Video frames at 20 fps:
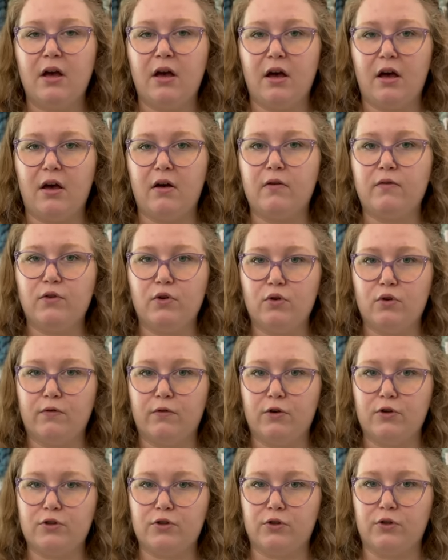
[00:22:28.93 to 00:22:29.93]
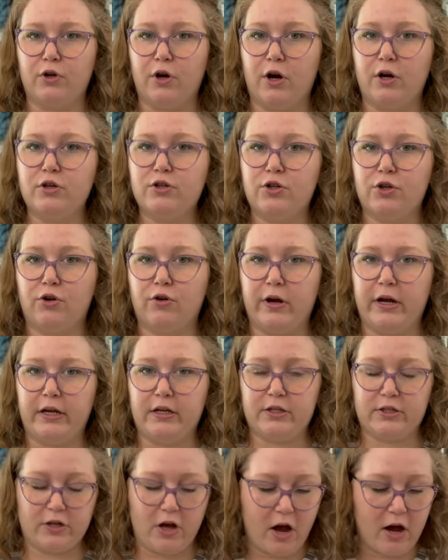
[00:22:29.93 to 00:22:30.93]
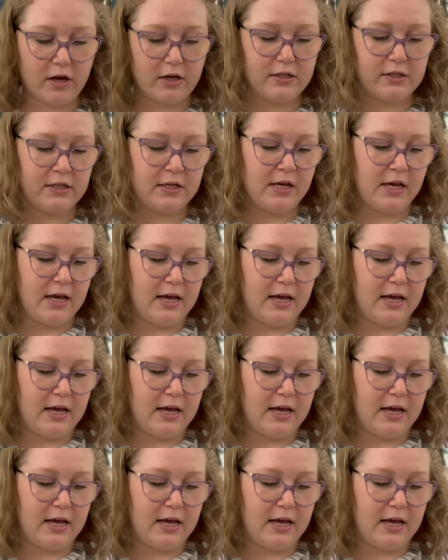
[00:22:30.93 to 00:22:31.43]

of Universal Yarn to crank socks.